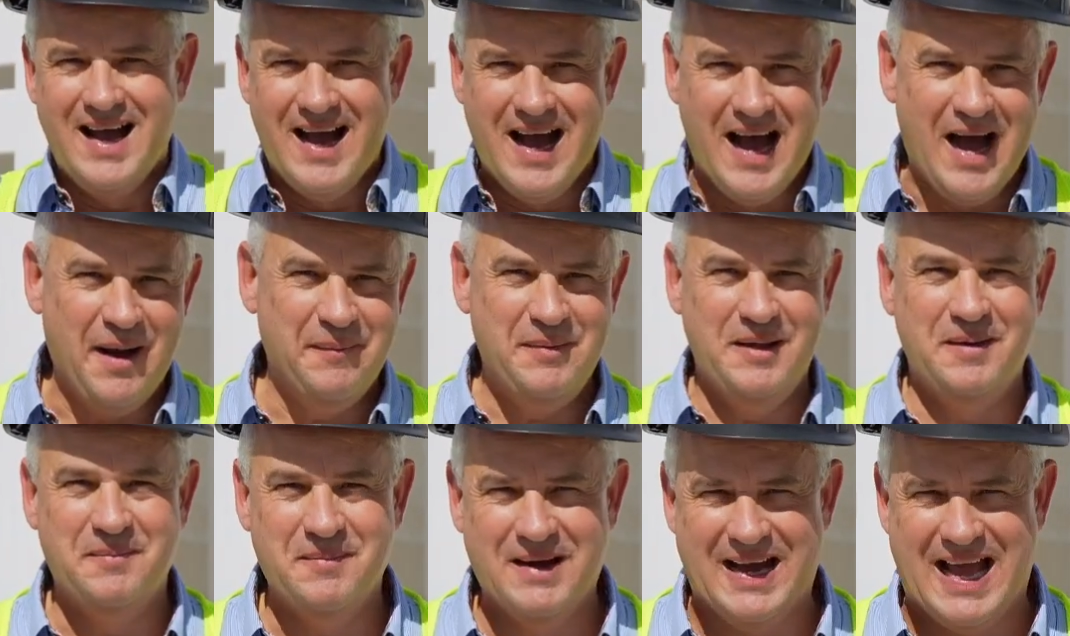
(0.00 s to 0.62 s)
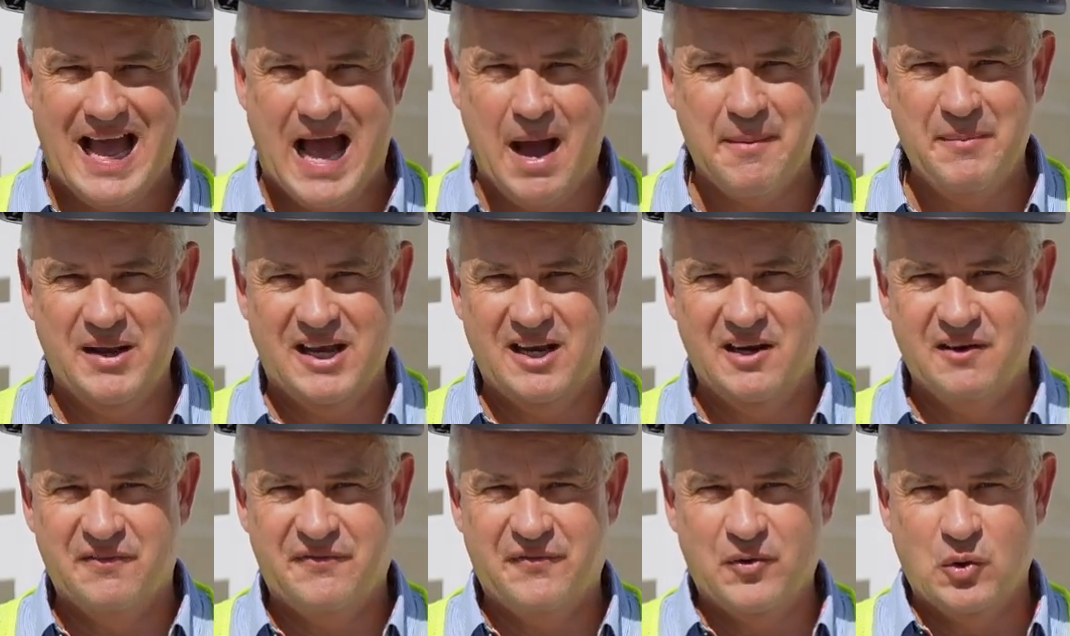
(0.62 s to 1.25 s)
I'm in Miami,
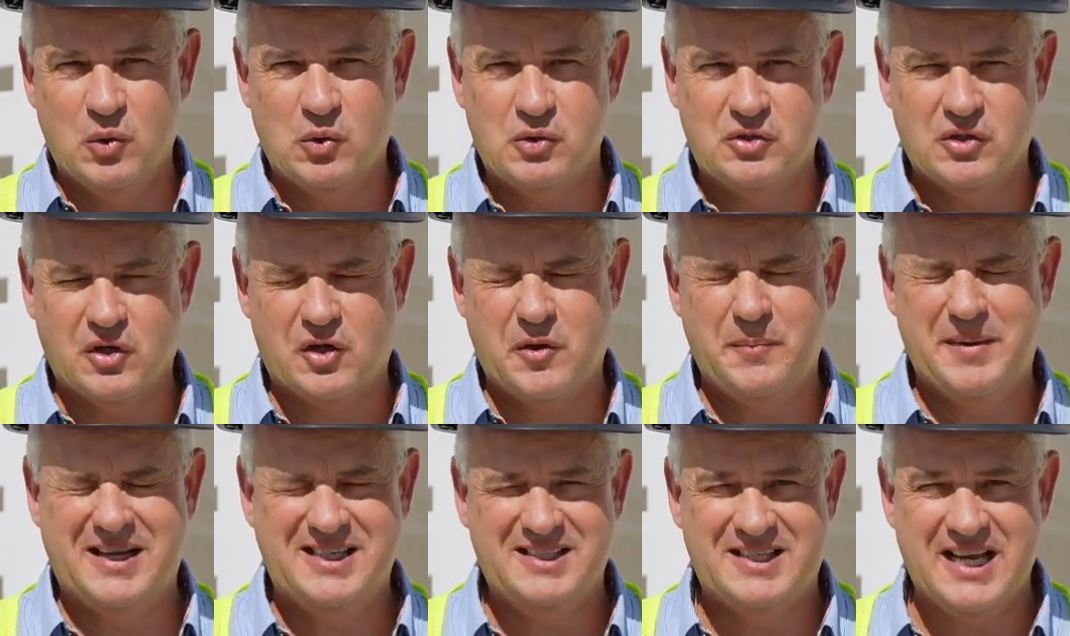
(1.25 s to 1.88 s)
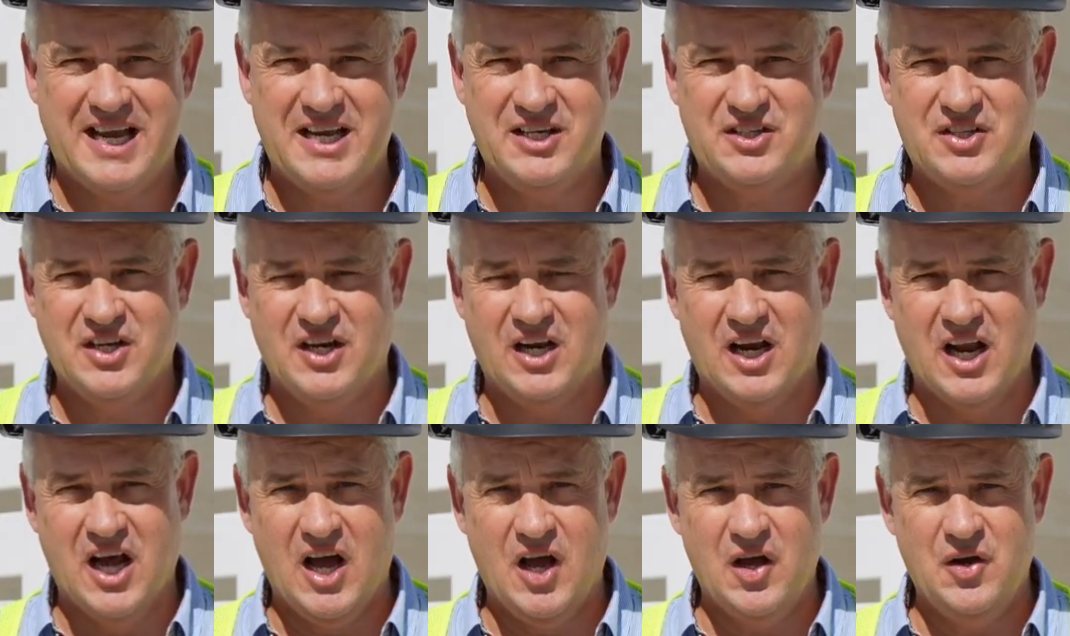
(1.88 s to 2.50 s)
and a full
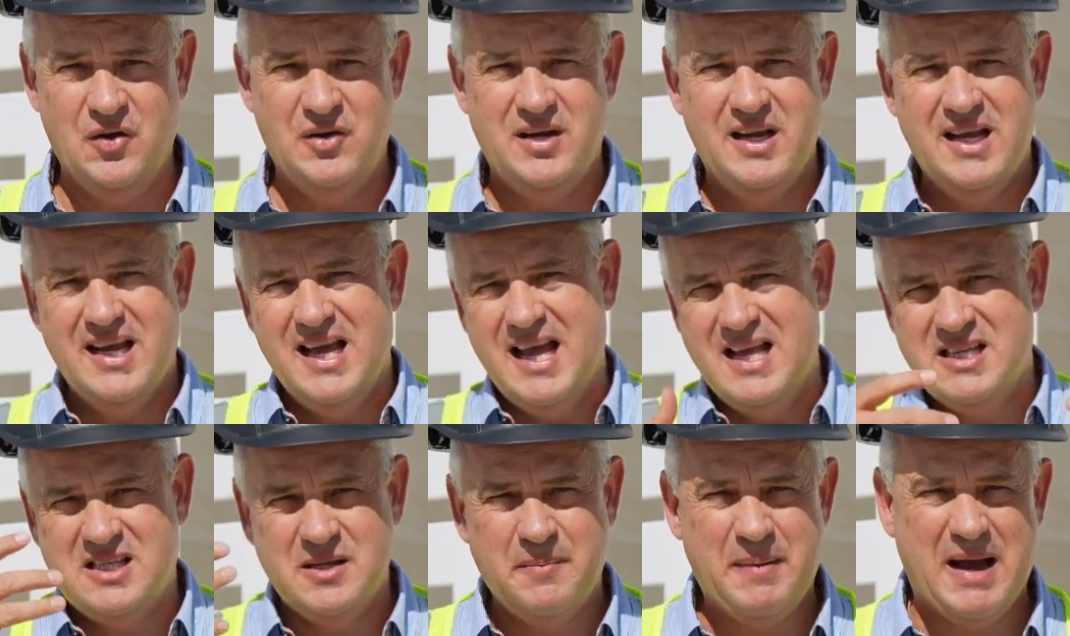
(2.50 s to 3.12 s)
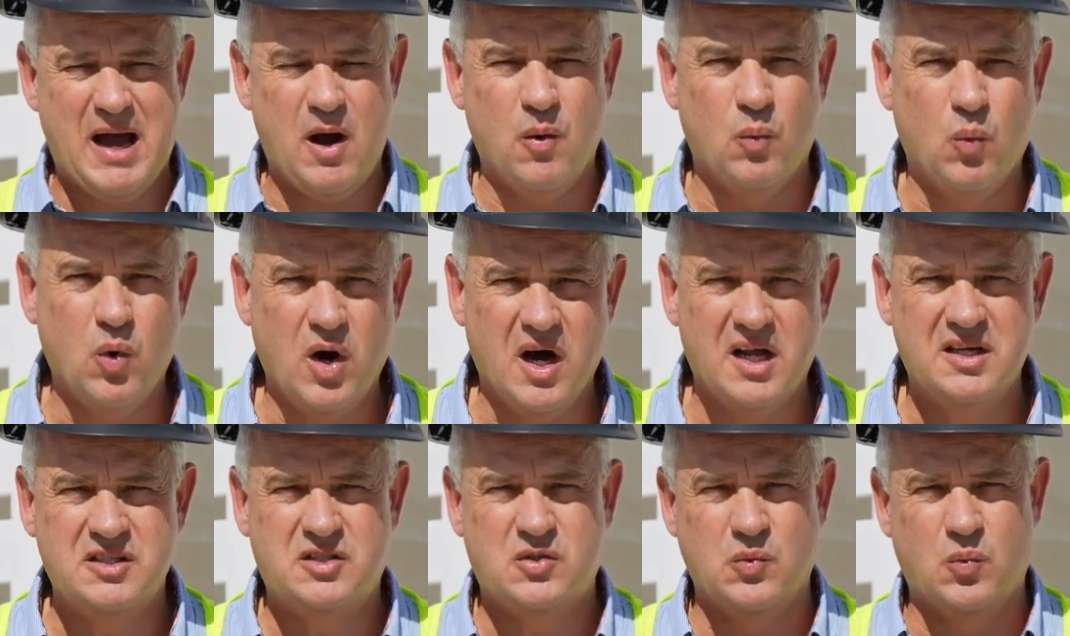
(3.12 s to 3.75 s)
documentation loan is about
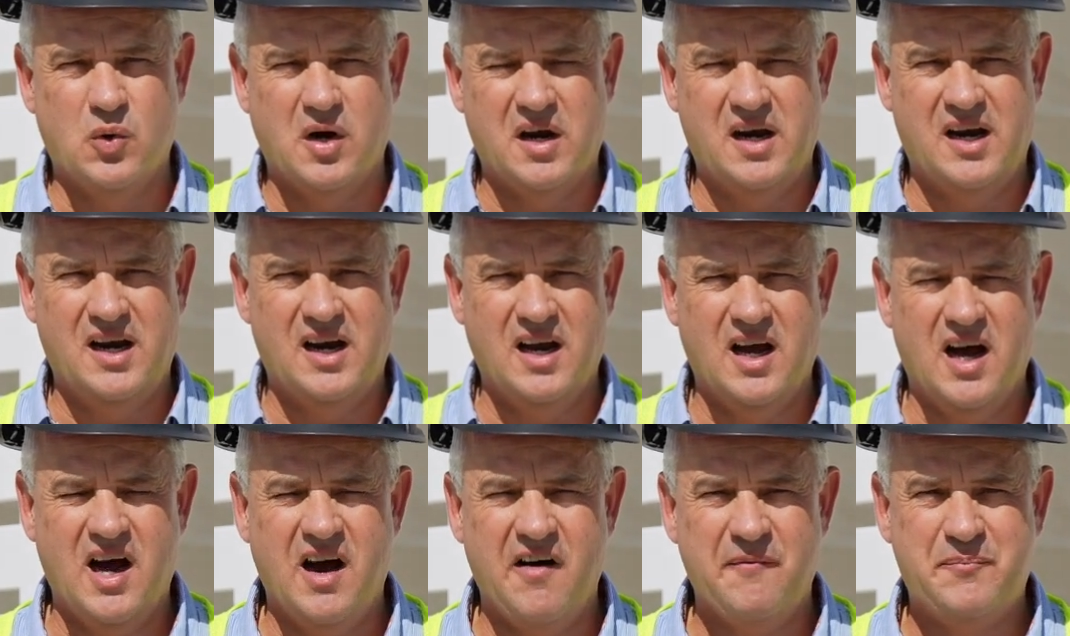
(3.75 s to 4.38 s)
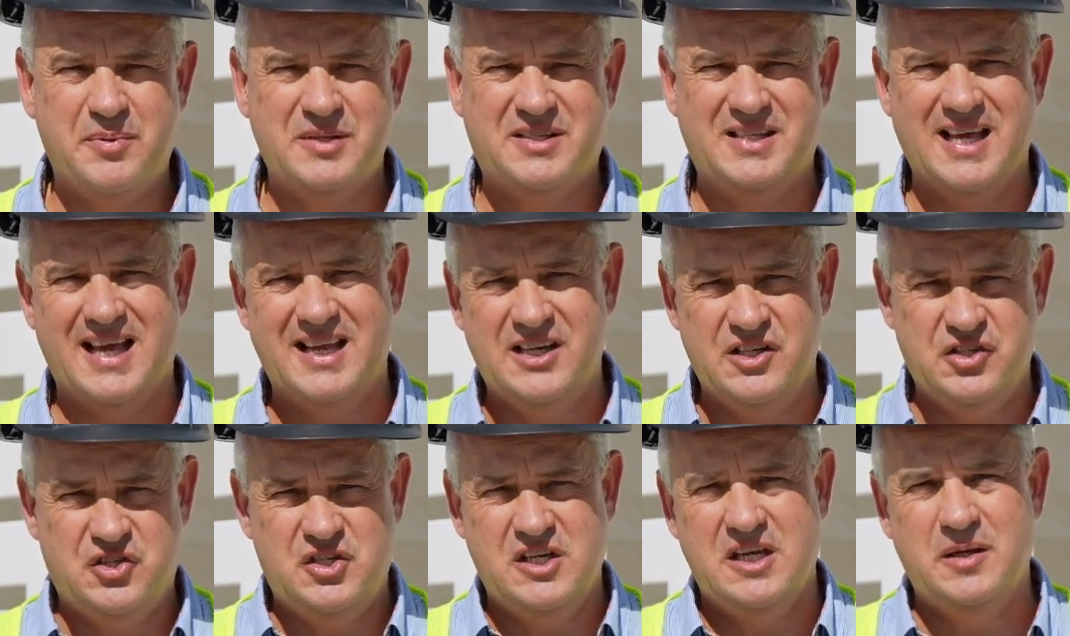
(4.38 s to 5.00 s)
1 to
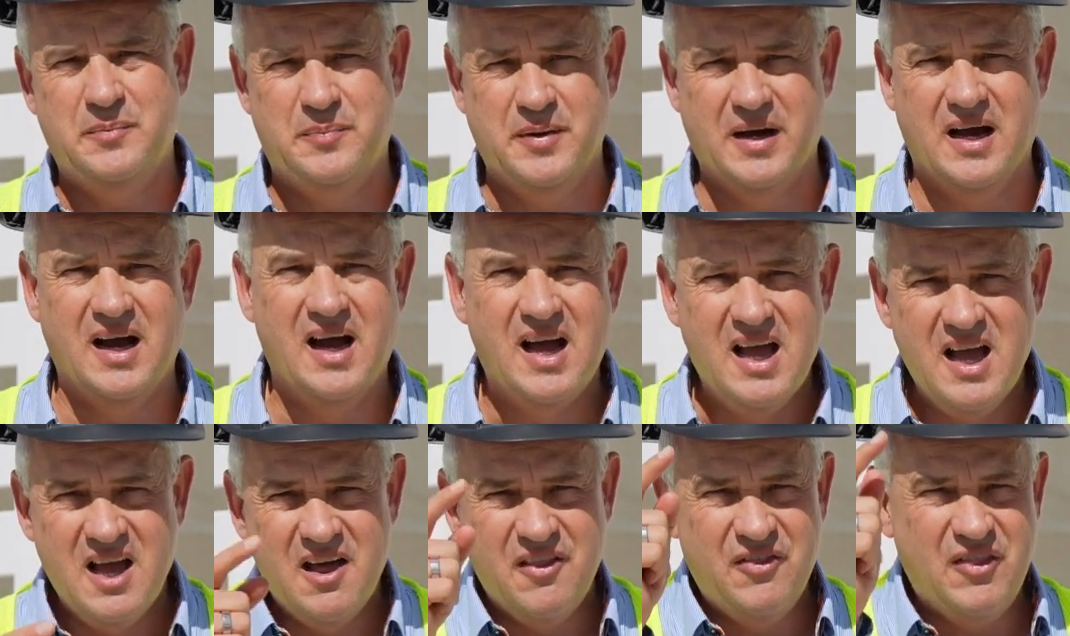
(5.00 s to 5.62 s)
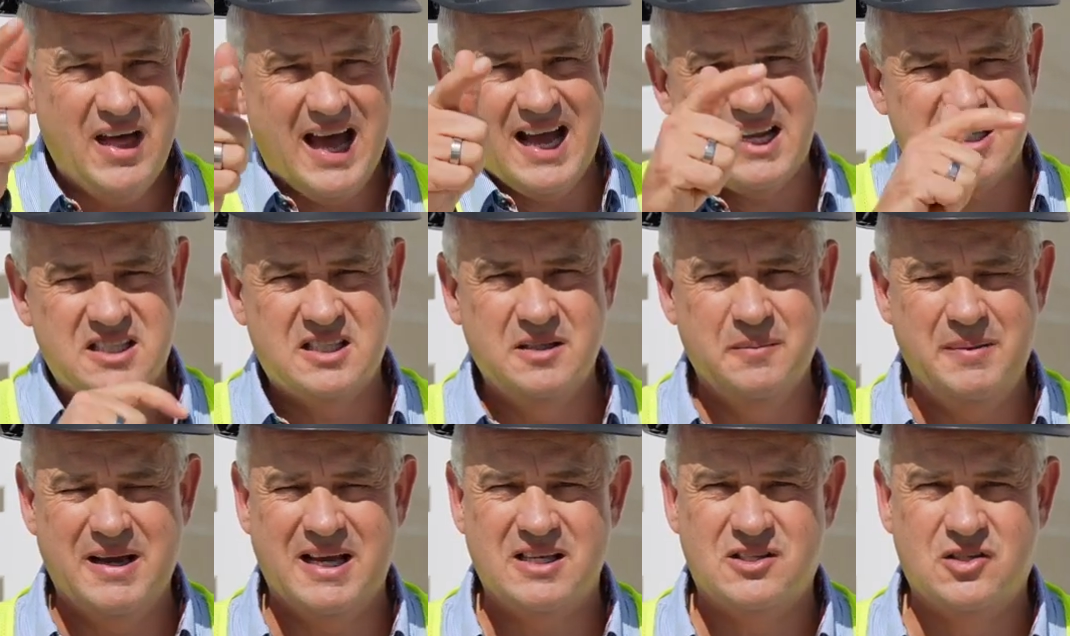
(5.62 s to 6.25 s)
1.5% cheaper. That's
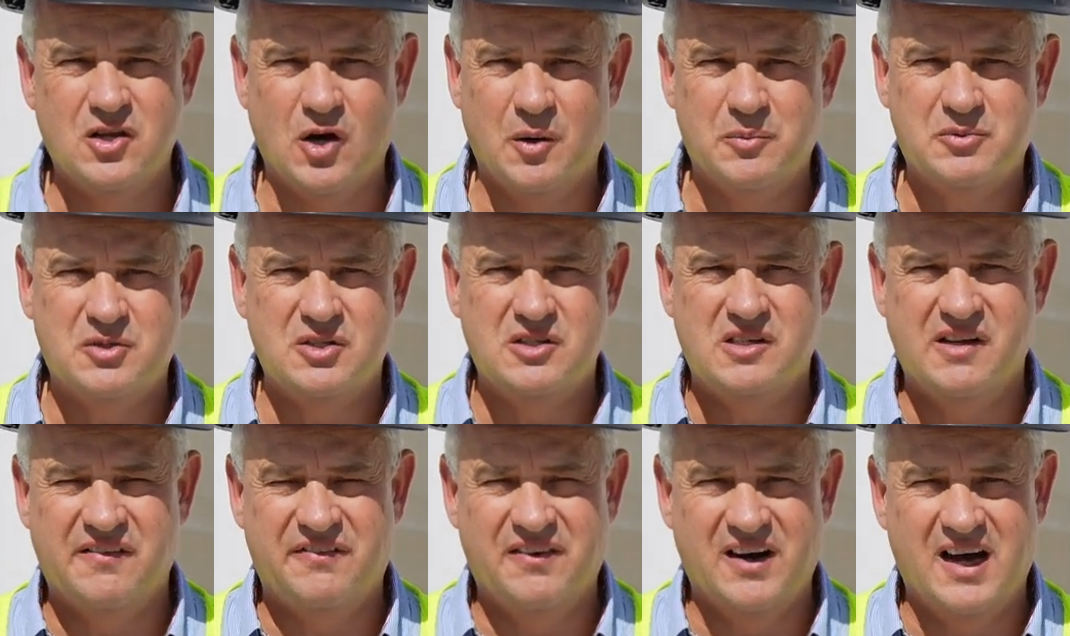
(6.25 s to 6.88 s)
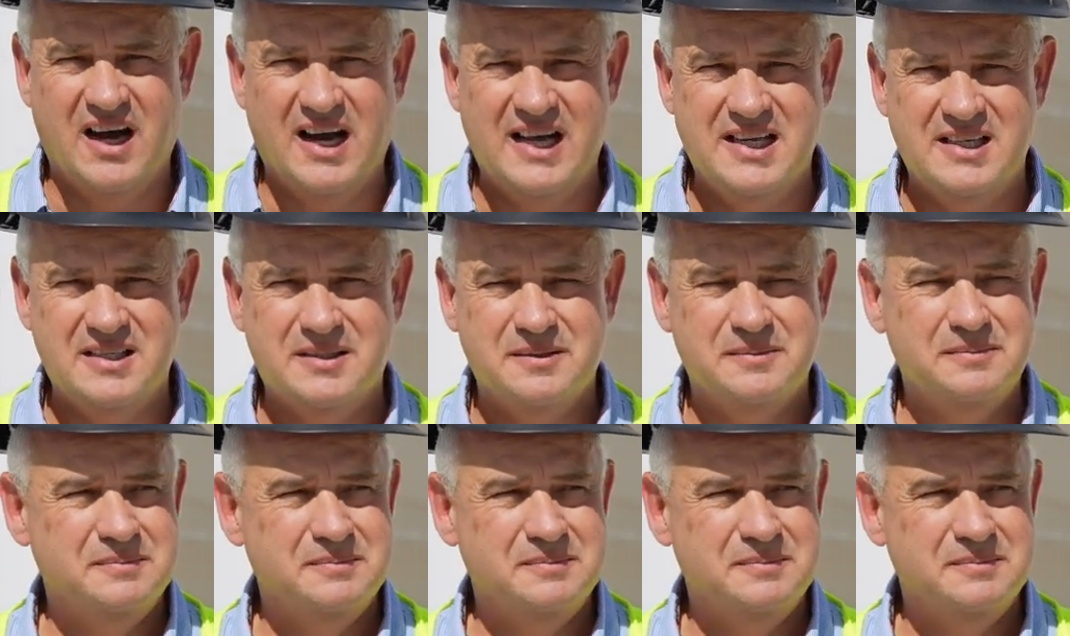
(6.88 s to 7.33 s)
the best option to find.